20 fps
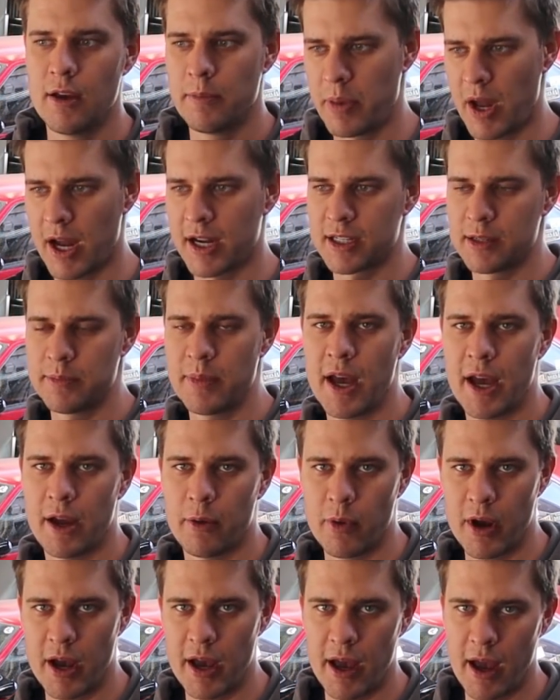
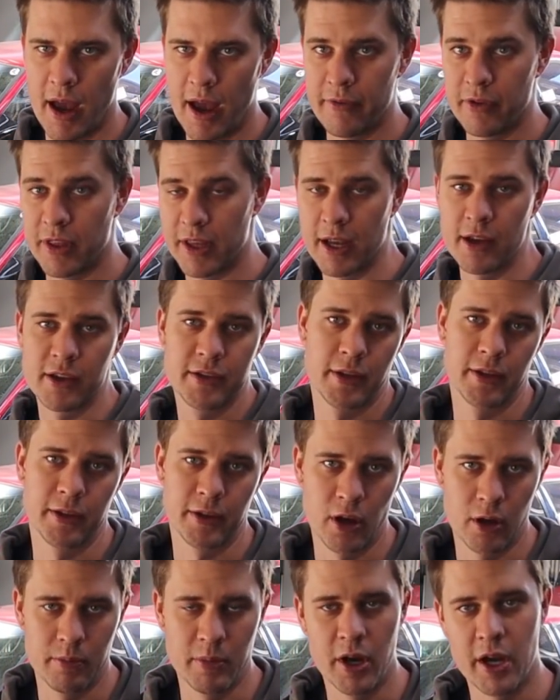back-to-back where everything else on the
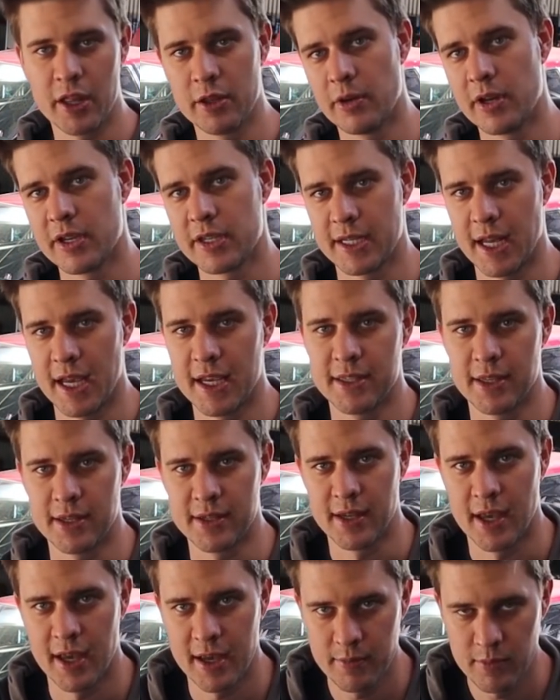combo otherwise stays the
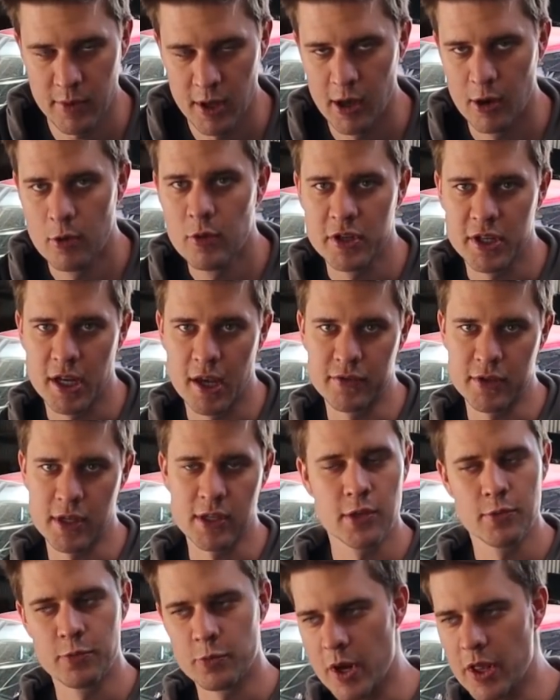same, which gives
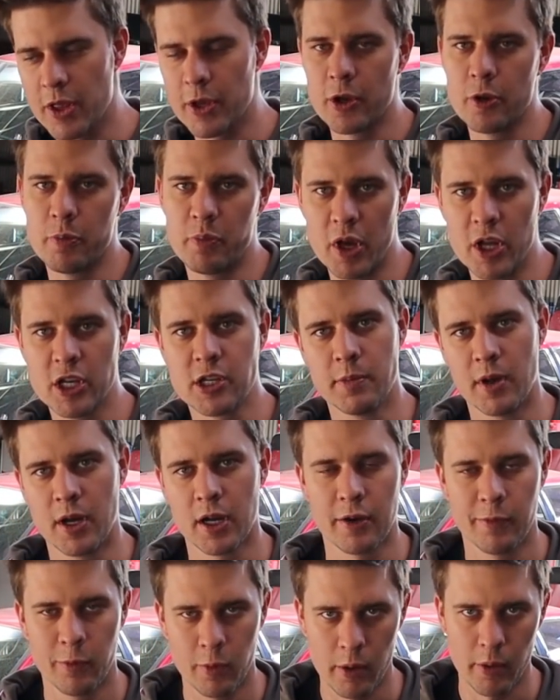us a really good
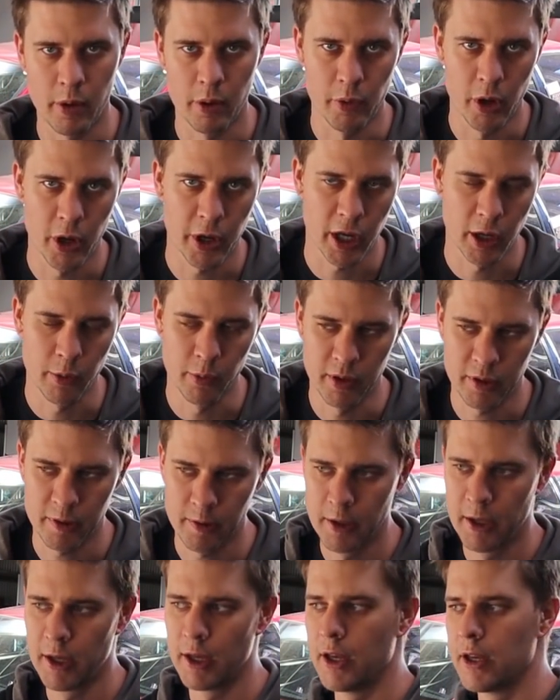benchmark of what we're working with.
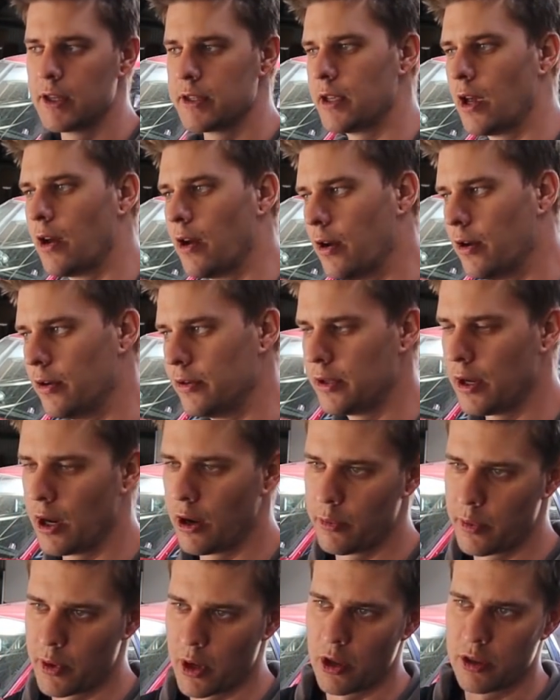So, you
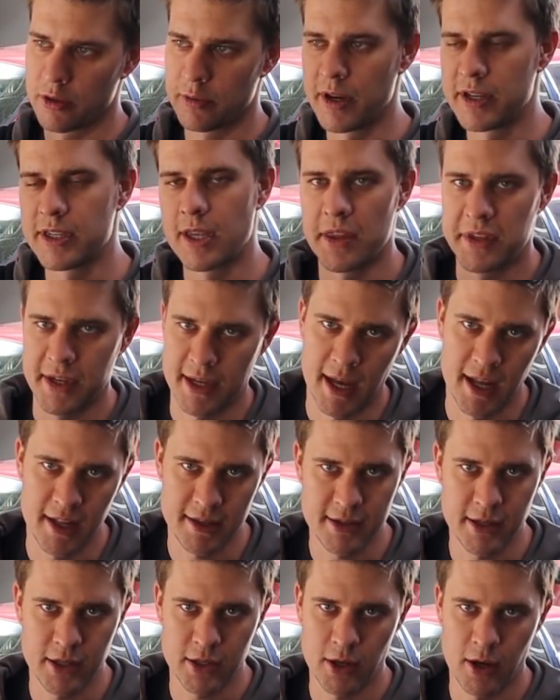know, we've got 3 sets of
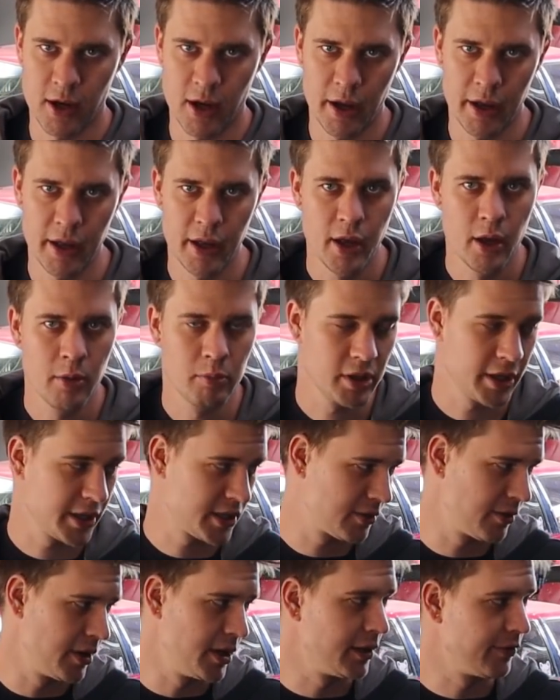heads to try,
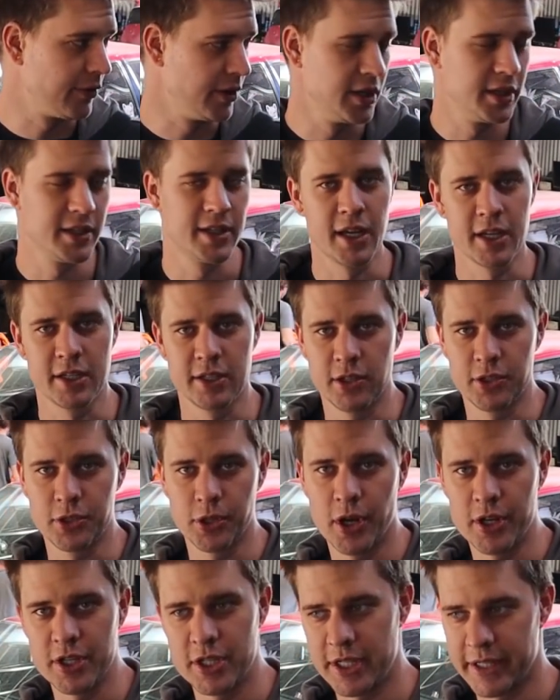plus 3 different intakes to
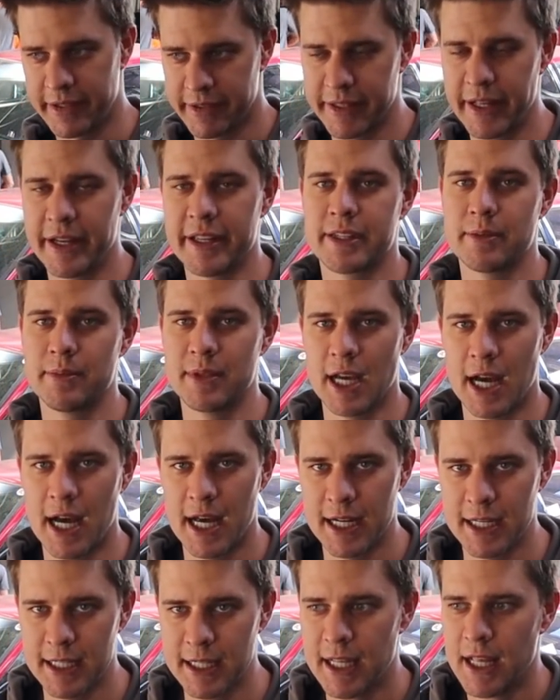try just to collate some
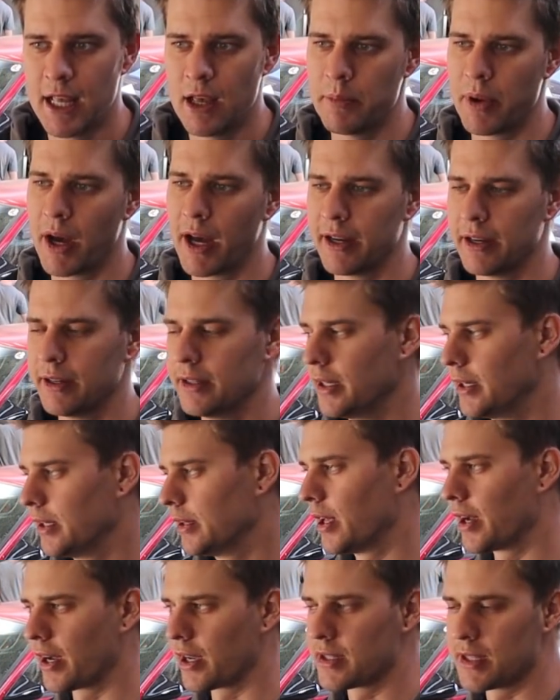data. But
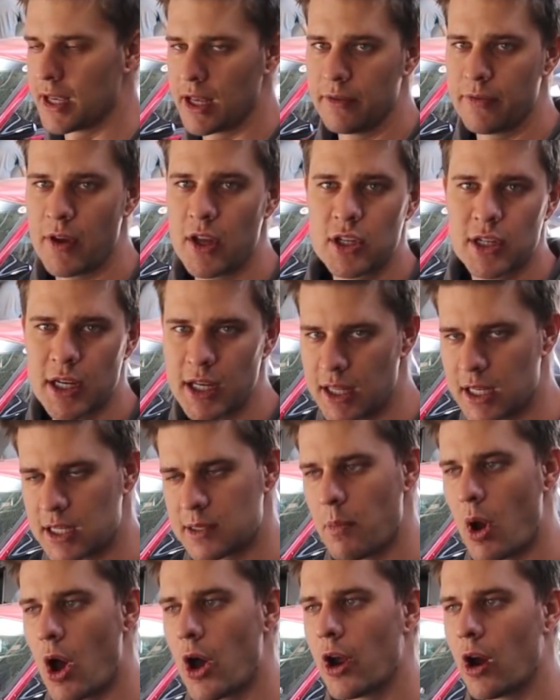like I said, eventually this
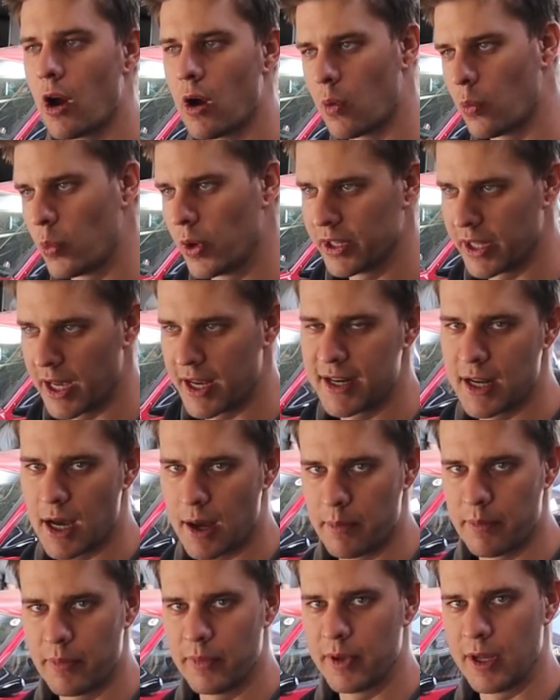motor will end
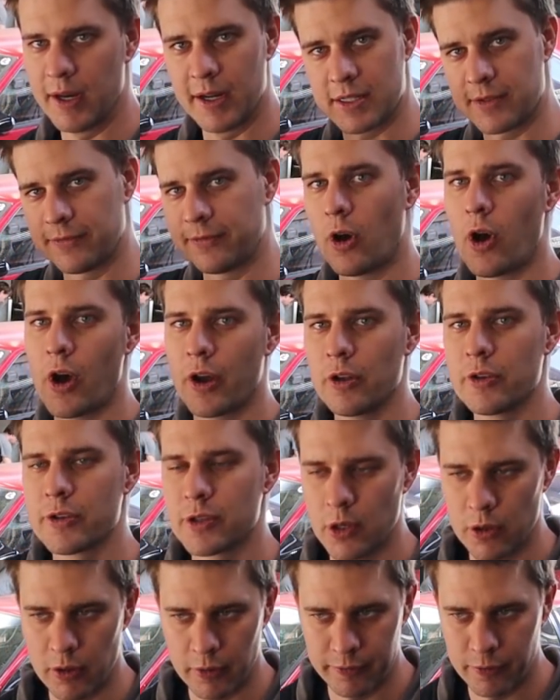up in its final
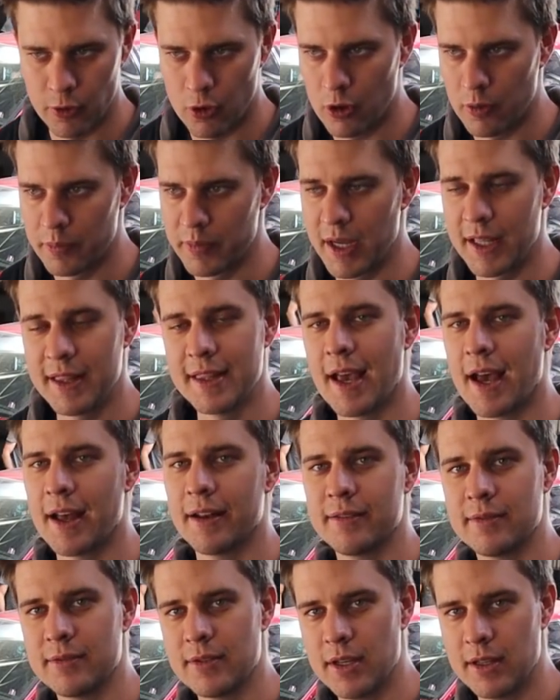sort of form in
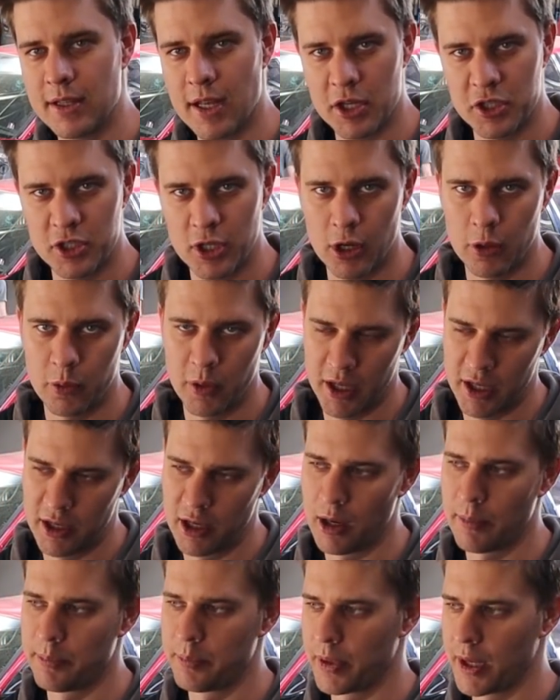that shell. Will end
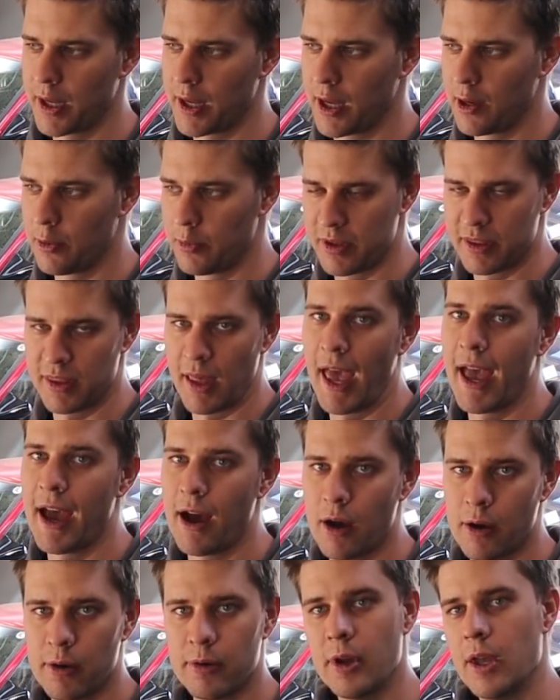up with
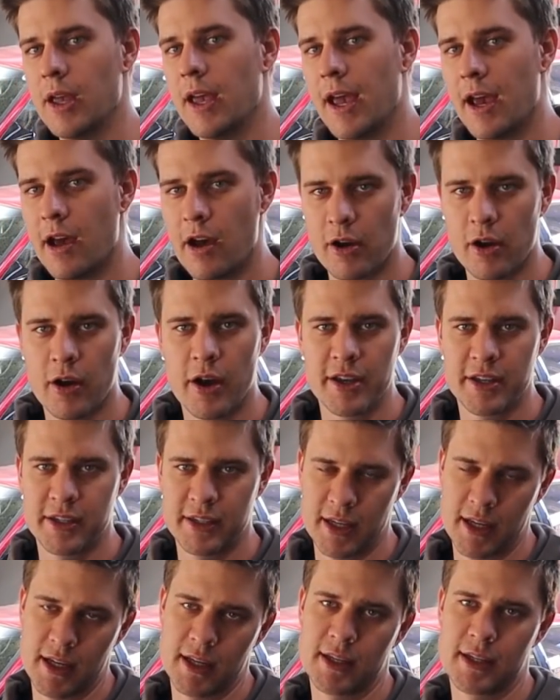our guys'
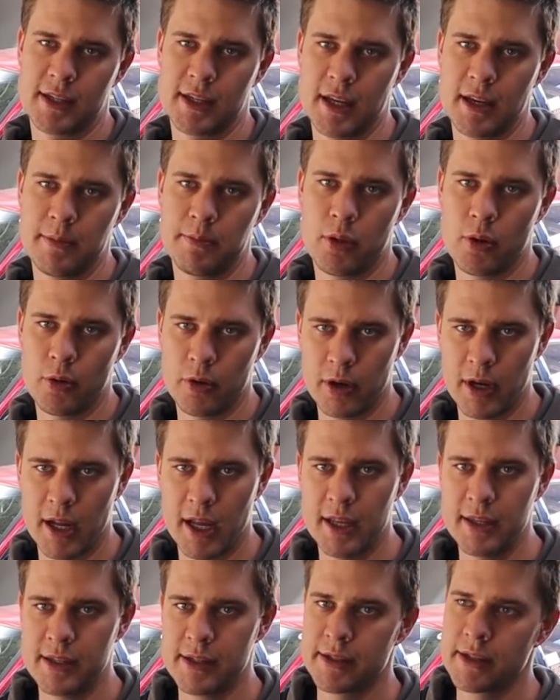CNC ported
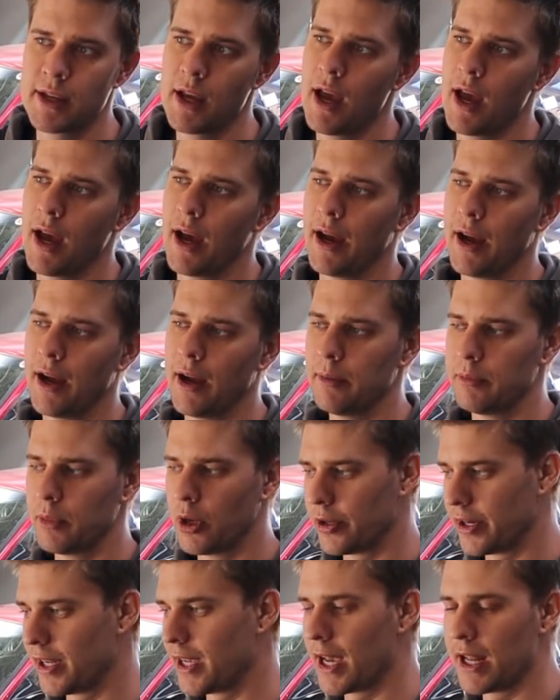heads
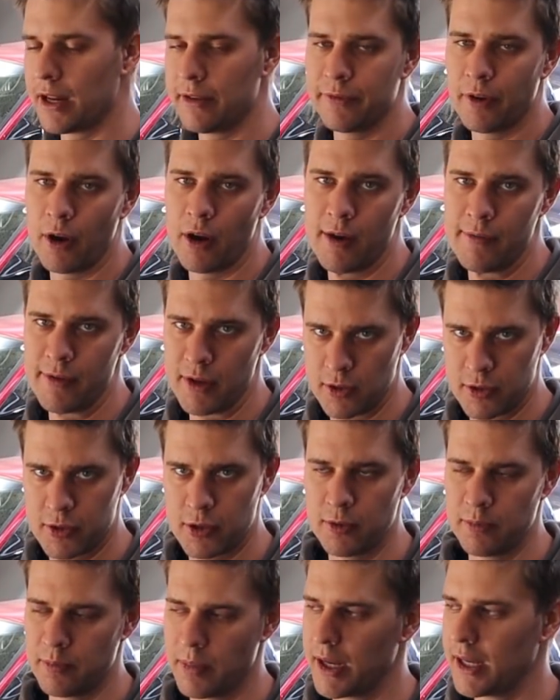on E85 and
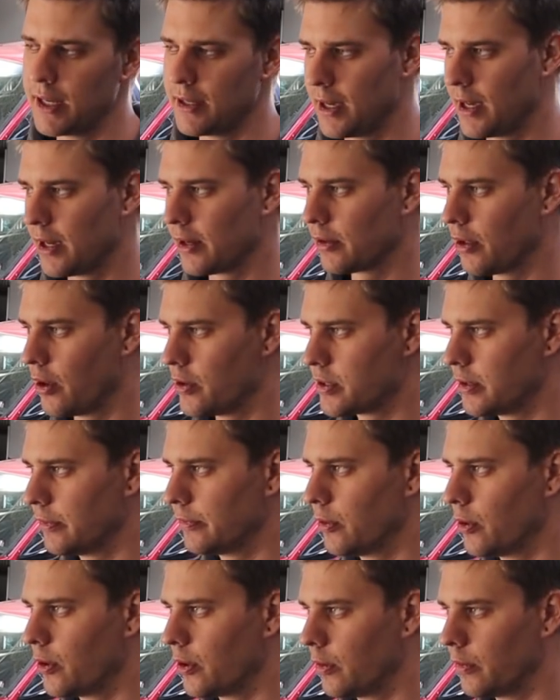should be close to
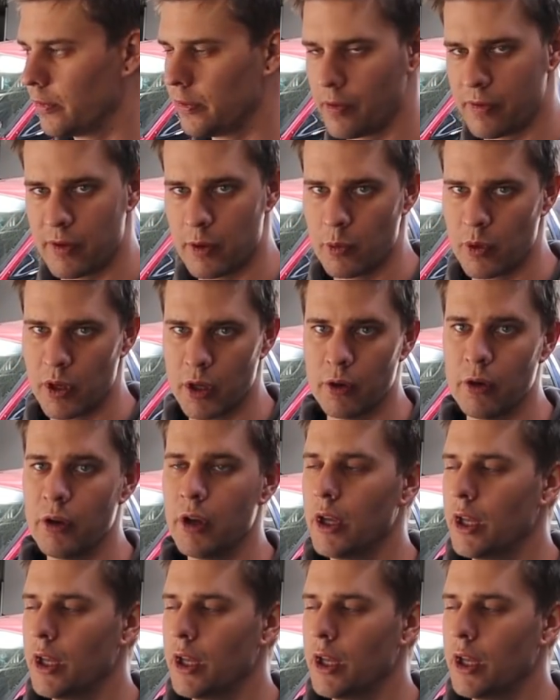450 wheel,